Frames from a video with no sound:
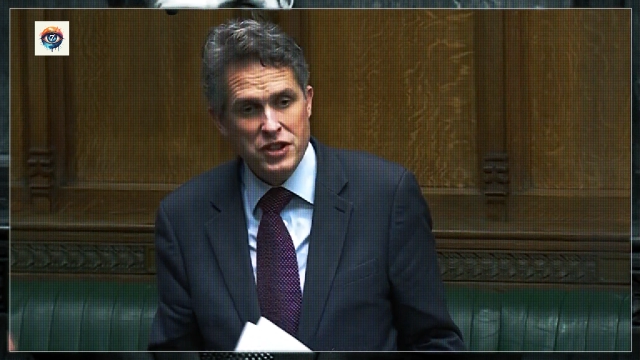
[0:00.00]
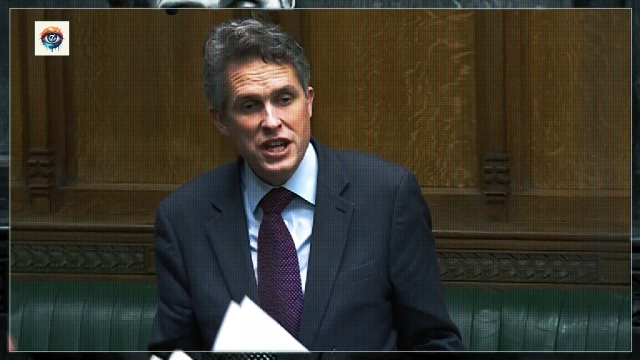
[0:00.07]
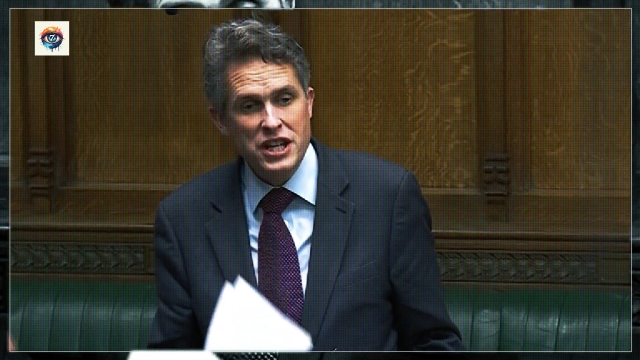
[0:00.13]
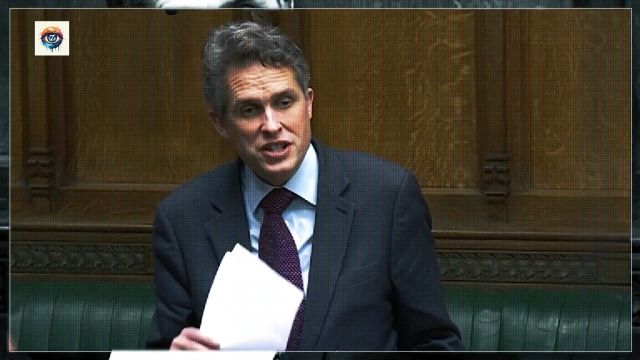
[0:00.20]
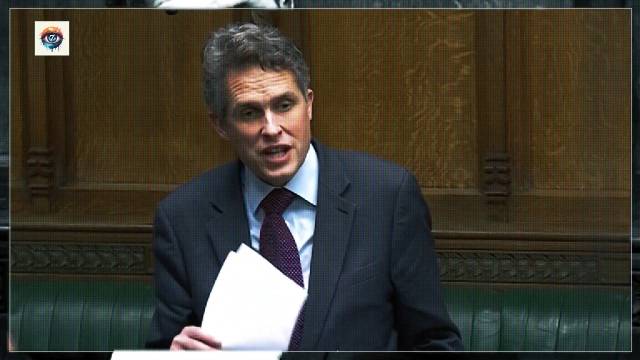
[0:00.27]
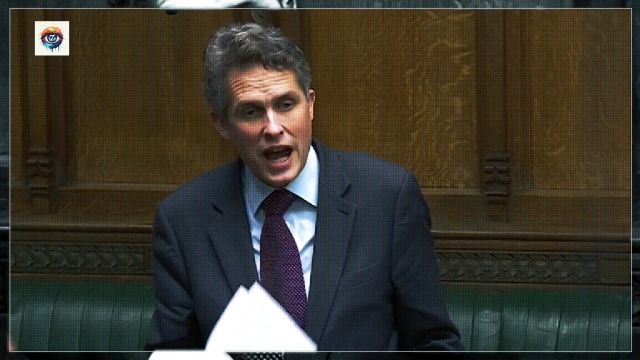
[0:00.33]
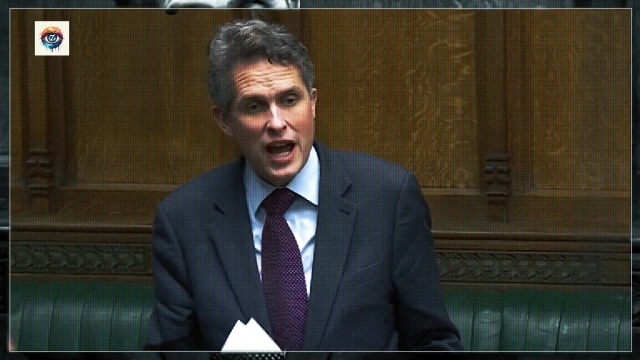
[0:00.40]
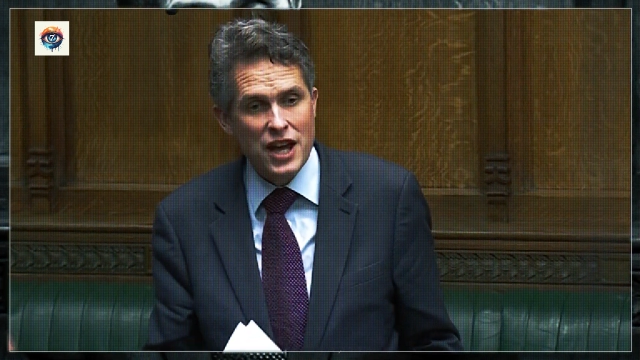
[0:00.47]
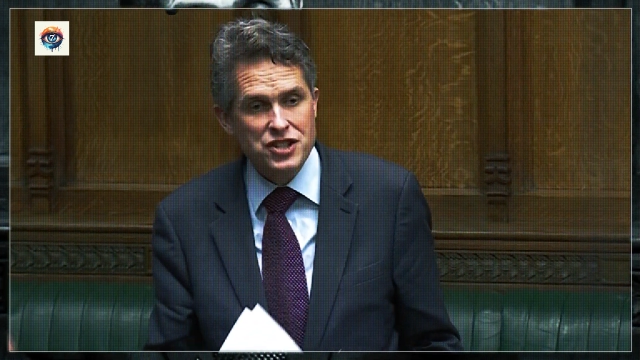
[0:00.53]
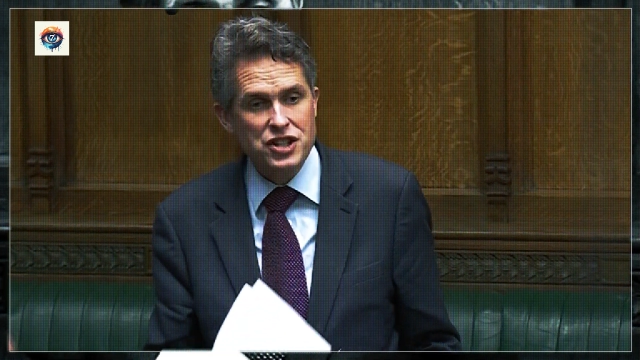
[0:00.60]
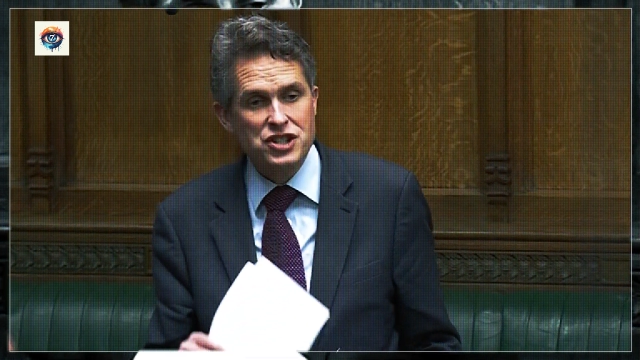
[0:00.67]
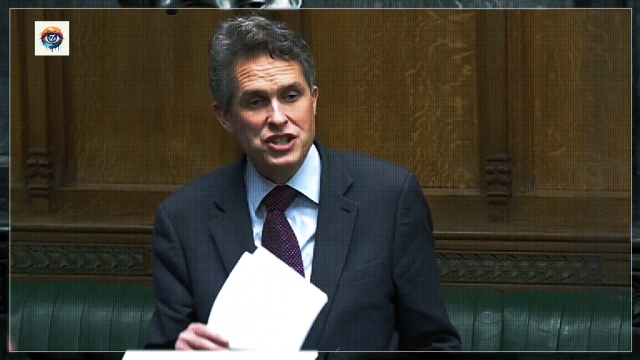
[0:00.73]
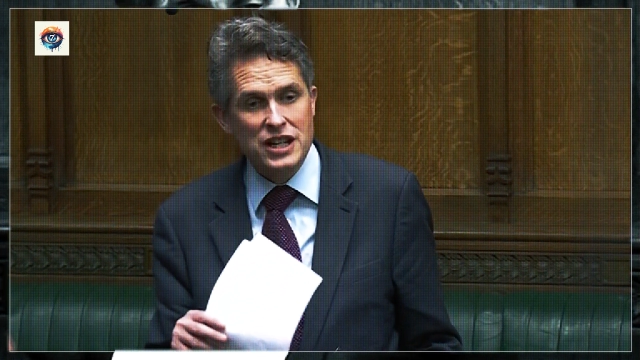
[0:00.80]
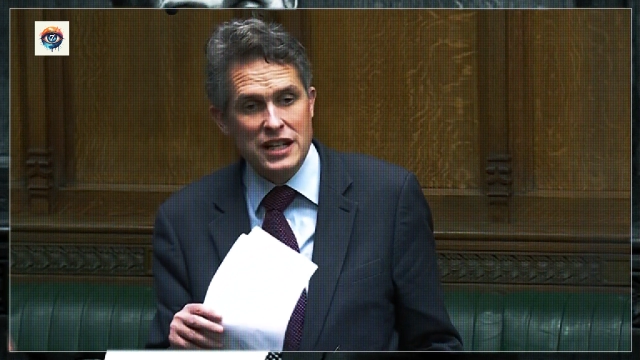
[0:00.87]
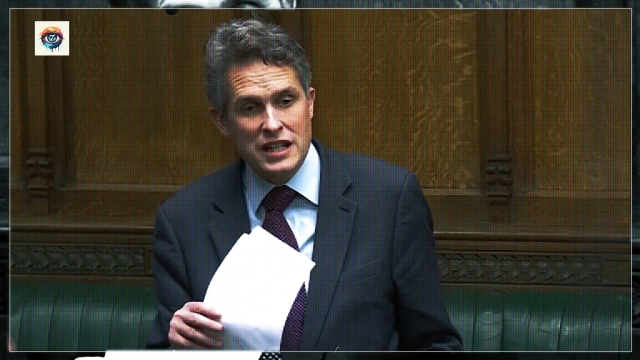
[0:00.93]
This has
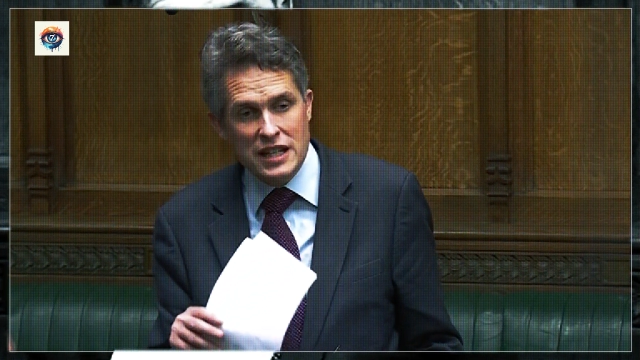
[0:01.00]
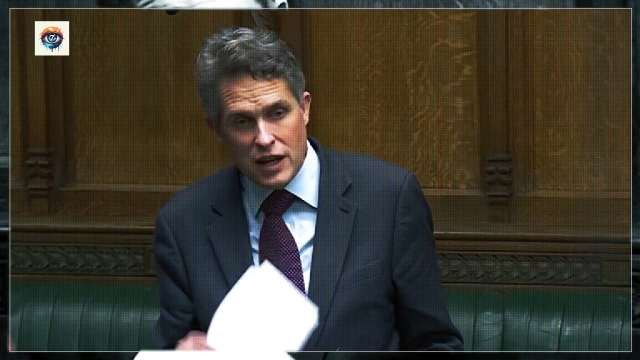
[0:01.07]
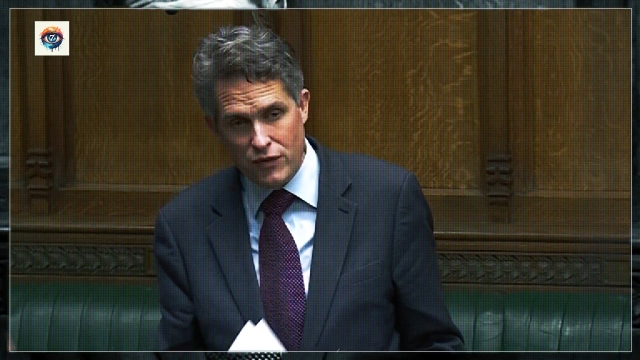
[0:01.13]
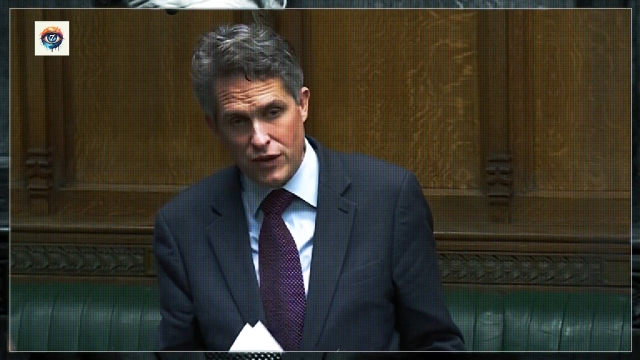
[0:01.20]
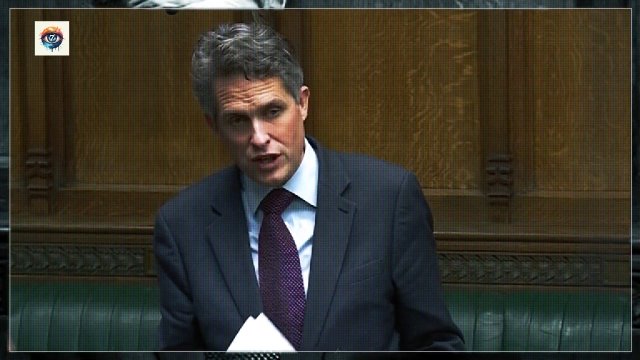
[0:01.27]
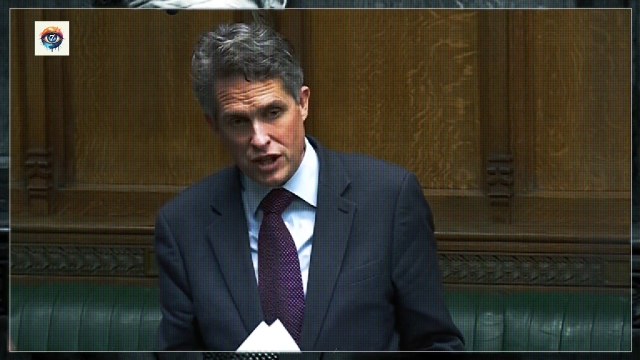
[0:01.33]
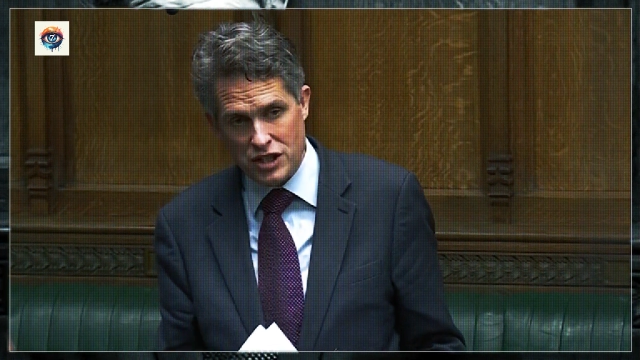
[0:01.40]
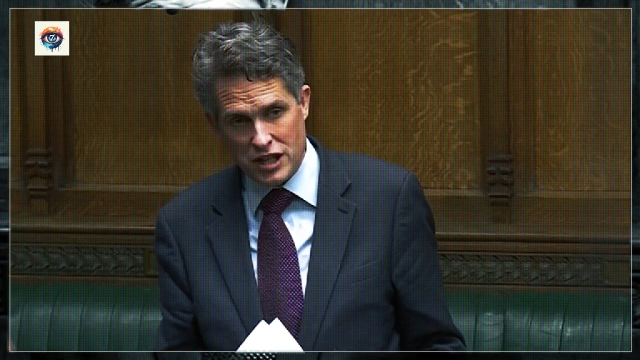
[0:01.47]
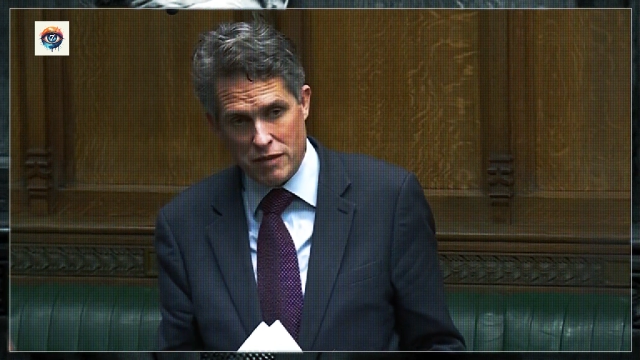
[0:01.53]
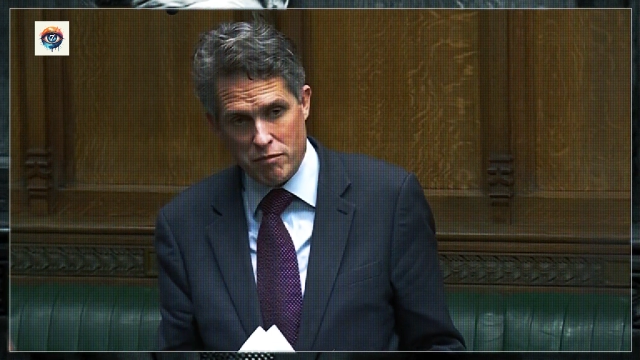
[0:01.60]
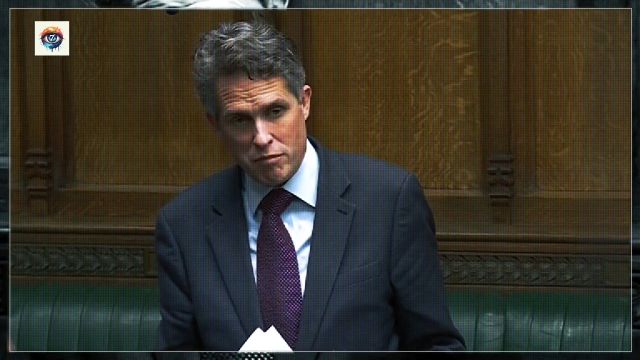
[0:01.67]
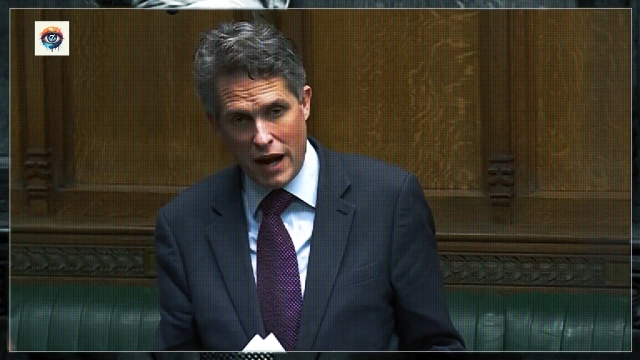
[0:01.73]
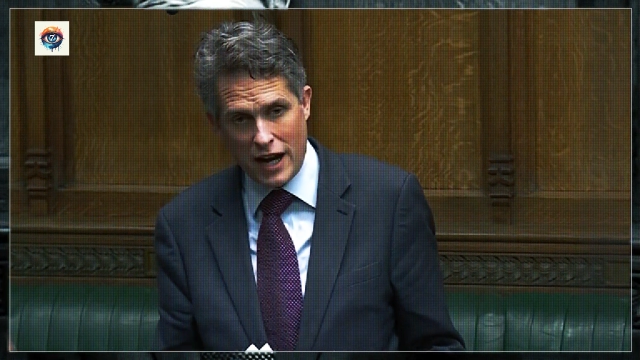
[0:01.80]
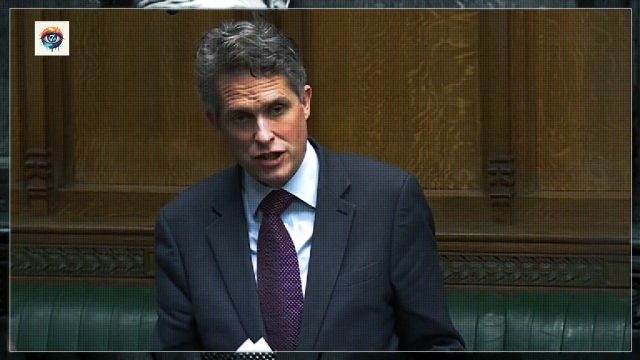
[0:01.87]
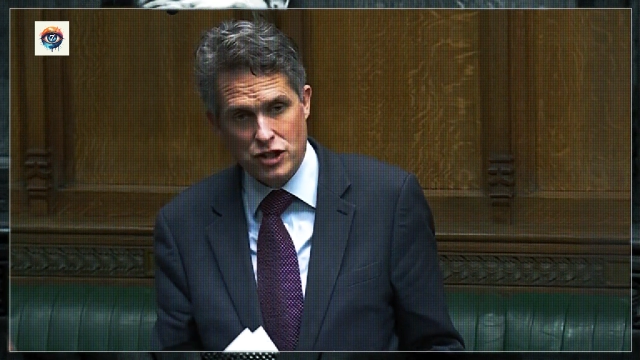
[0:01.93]
a significant
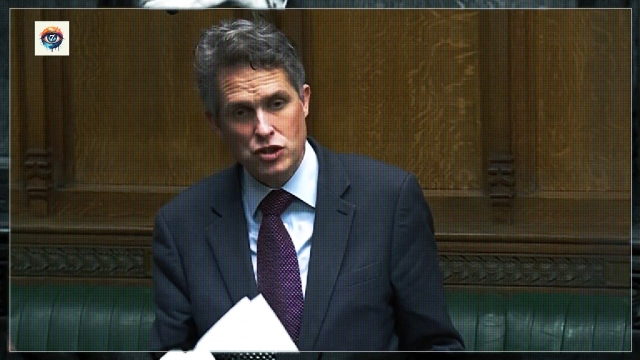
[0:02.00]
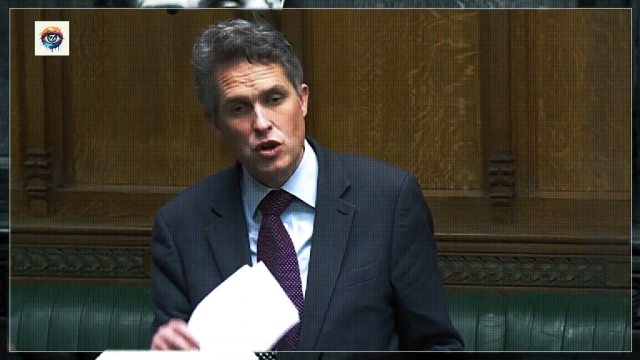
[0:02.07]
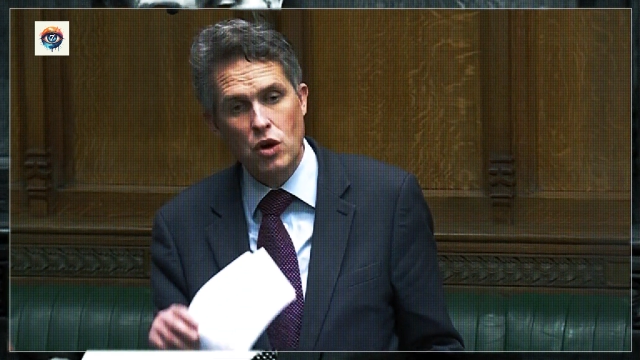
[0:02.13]
impact,